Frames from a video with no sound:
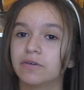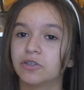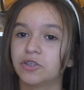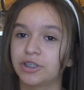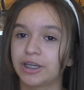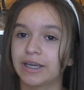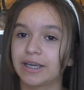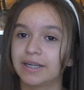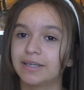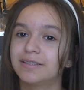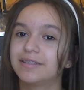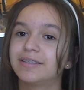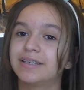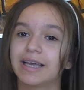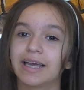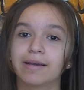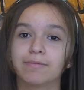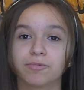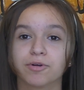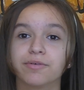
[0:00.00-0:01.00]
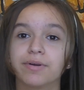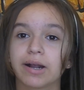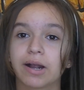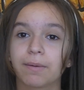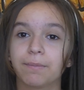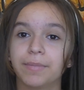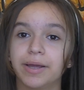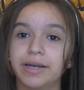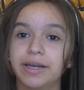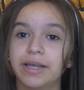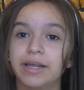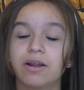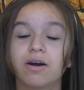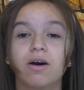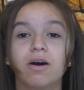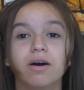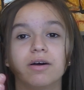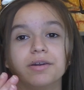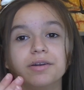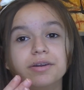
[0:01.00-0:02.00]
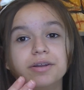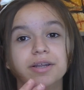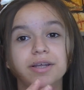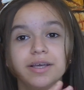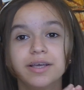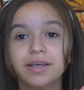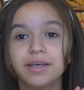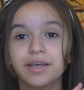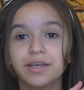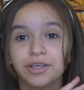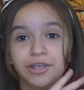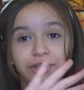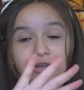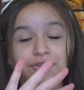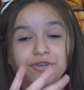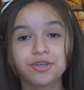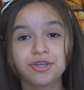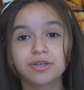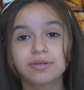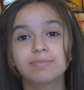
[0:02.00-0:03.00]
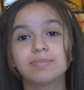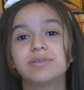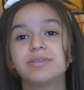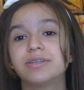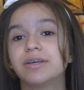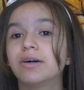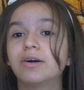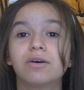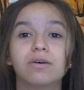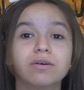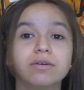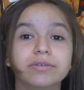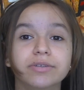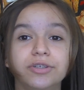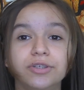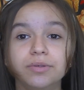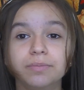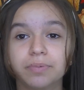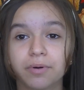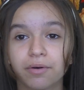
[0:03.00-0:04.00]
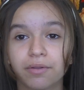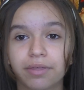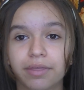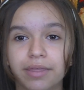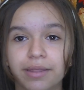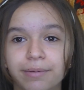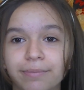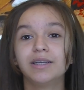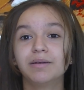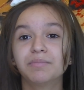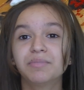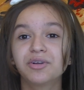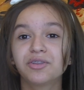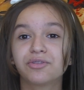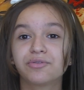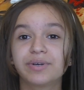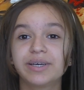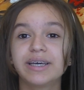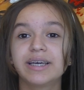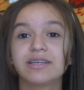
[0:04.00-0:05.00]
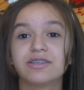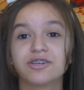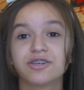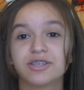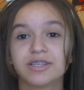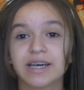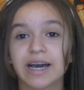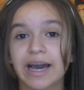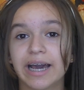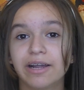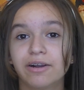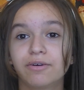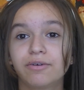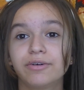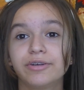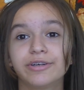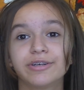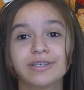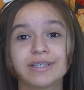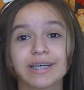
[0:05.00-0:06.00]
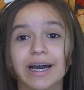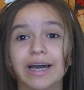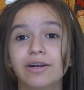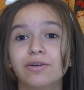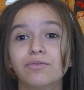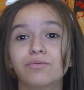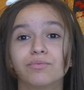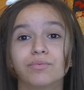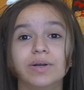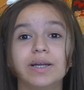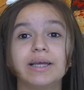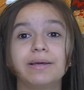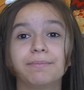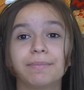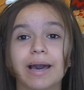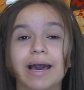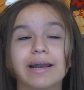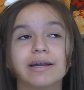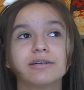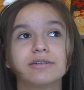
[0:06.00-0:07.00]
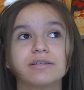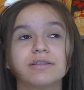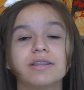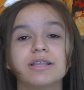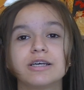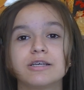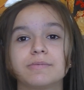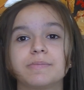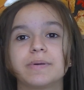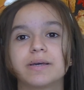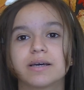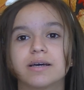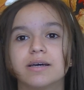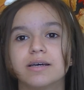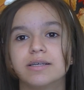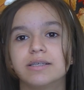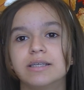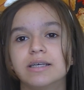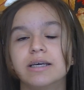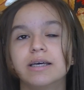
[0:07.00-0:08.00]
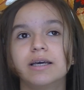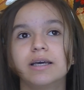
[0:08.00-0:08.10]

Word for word: a chance to get more recommended on YouTube, so do both of them. Number three is your title. Your title really matters in this because